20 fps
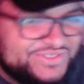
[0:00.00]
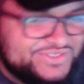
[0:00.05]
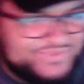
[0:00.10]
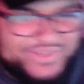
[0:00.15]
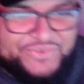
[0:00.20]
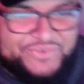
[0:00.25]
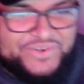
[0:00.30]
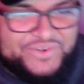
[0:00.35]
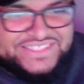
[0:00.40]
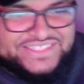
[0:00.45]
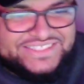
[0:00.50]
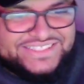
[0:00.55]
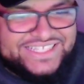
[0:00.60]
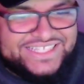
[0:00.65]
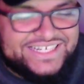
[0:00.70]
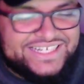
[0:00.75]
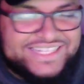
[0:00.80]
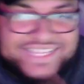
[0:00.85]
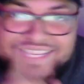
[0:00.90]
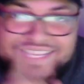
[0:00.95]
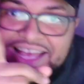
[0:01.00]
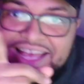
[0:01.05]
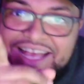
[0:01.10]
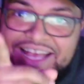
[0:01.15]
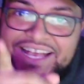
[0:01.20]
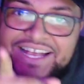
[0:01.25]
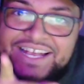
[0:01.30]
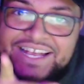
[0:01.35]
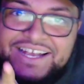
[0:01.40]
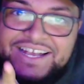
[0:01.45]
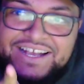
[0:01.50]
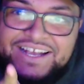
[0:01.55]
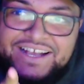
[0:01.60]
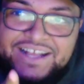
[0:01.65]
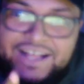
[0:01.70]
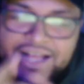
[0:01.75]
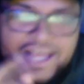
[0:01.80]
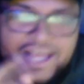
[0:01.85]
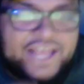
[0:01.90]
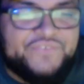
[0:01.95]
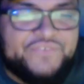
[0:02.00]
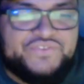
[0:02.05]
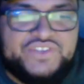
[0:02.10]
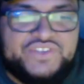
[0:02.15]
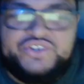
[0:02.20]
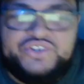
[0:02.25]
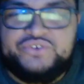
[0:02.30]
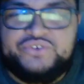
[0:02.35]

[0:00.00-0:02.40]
of all, I want to see that again. I have seen no